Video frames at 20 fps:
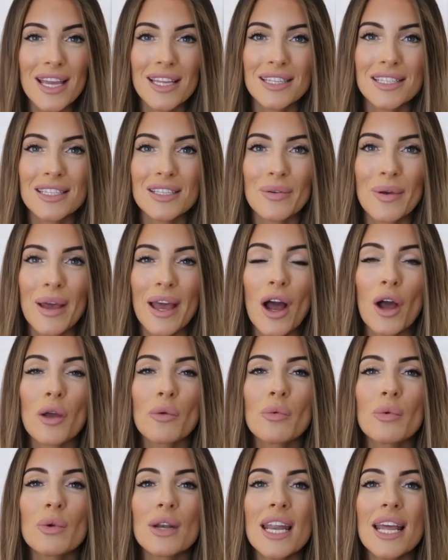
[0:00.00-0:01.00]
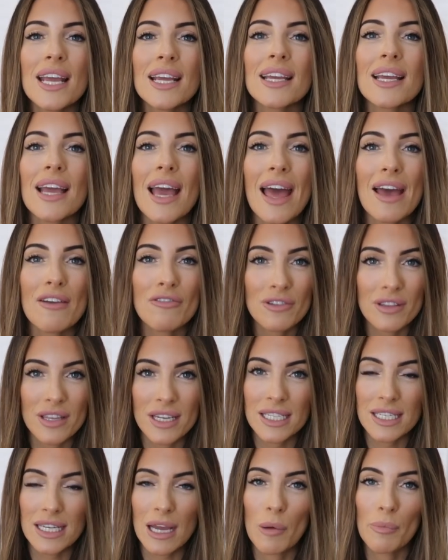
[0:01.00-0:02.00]
into it. I will link
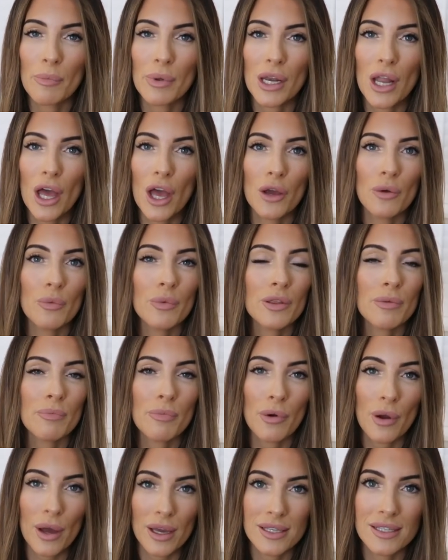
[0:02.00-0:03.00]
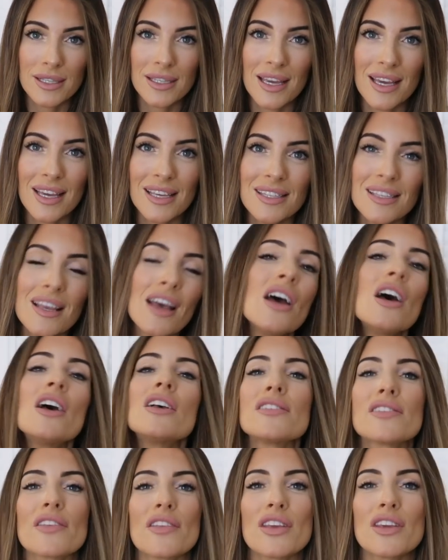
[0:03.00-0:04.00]
everything down below with prices
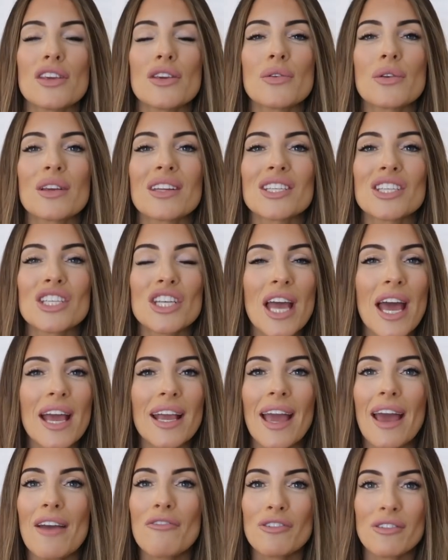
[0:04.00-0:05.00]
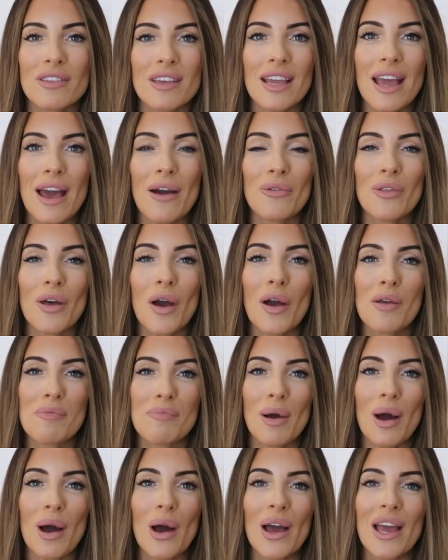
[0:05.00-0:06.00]
so that you can check everything out that I
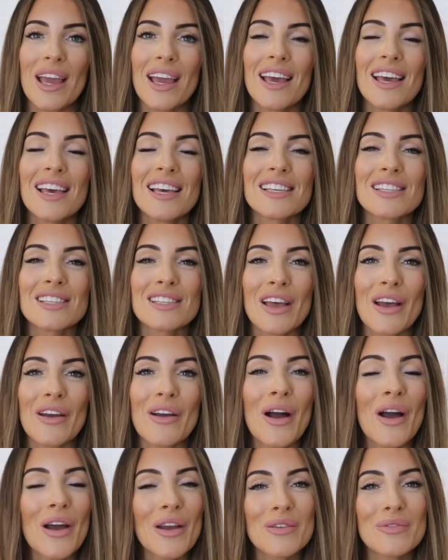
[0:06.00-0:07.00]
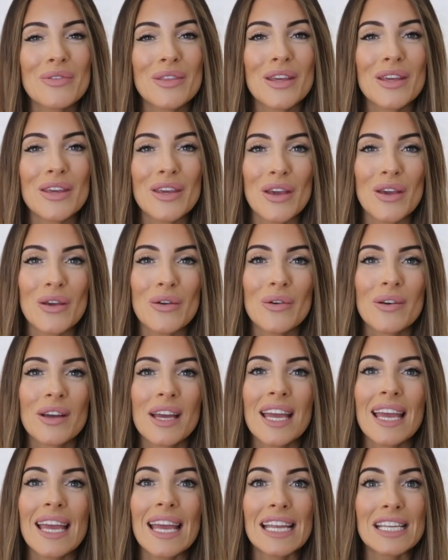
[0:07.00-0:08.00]
buy. So I hope that you
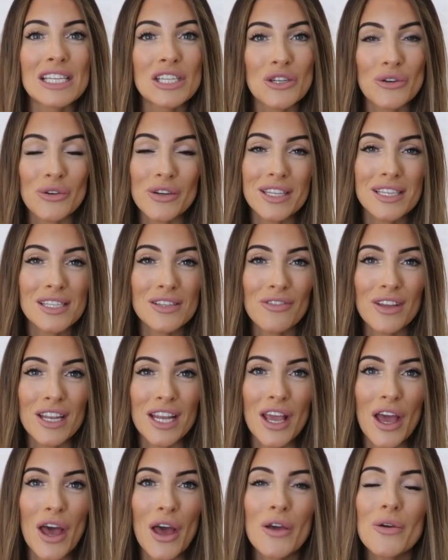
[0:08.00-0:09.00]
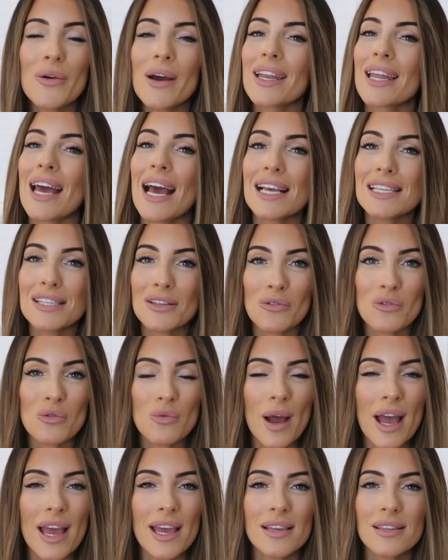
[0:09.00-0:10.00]
enjoy this video, and as
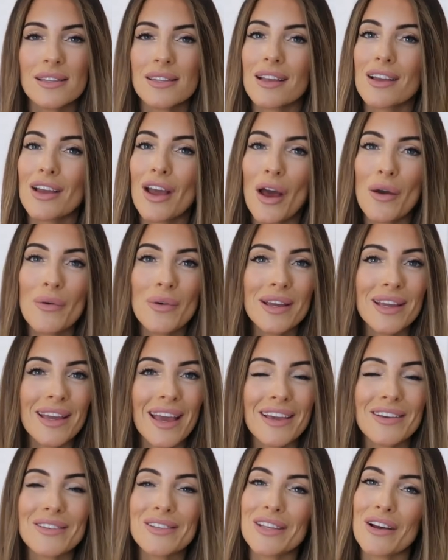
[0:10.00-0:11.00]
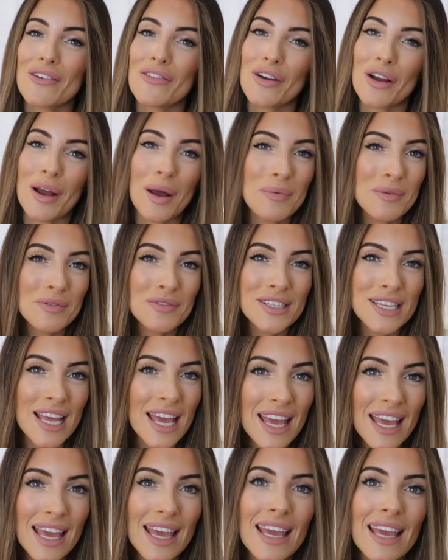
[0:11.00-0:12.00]
always, go and get yourself a cup of
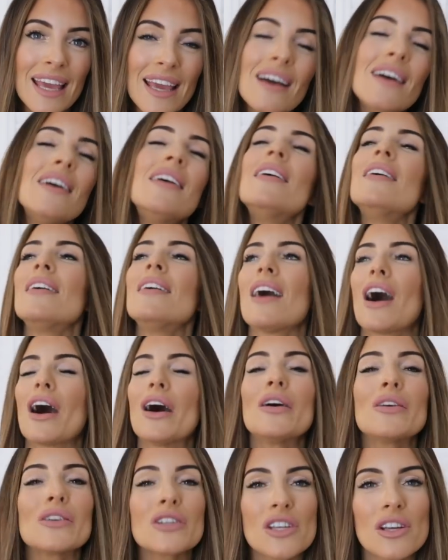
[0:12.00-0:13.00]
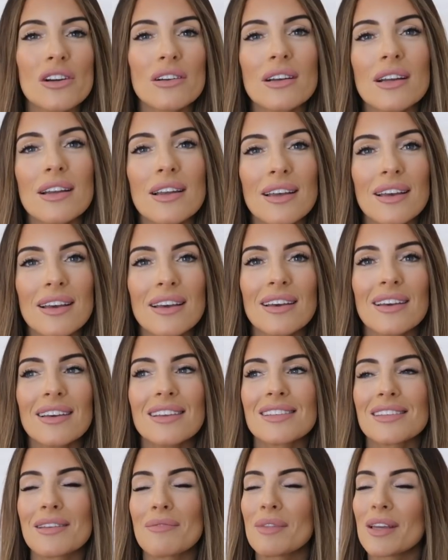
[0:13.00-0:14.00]
tea, a hot
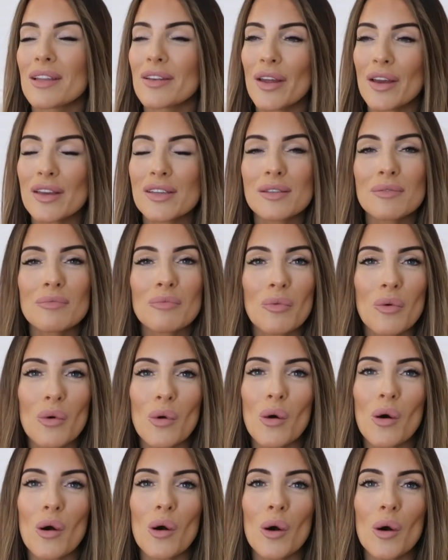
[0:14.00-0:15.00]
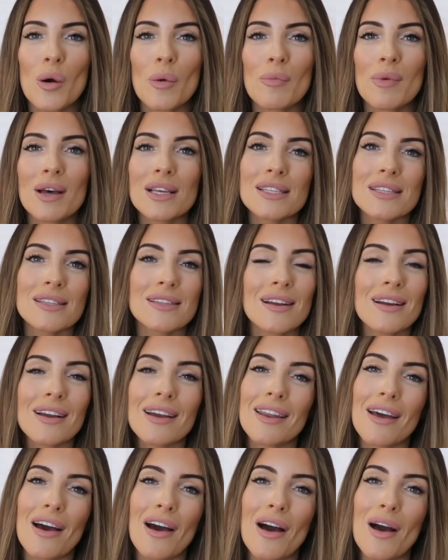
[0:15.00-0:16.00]
chocolate, something nice and warm,
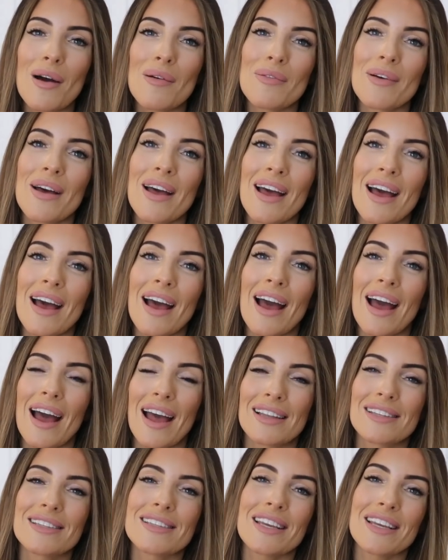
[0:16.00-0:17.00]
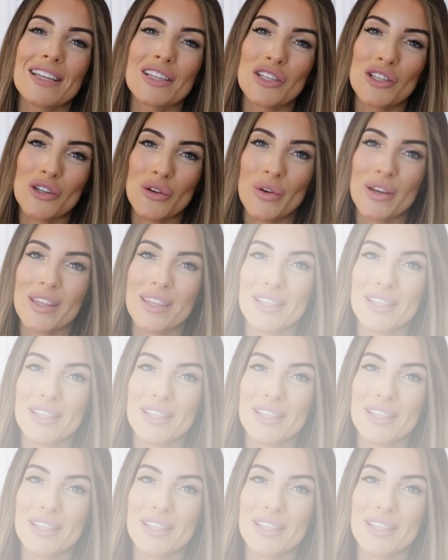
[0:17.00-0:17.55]
snuggle up and enjoy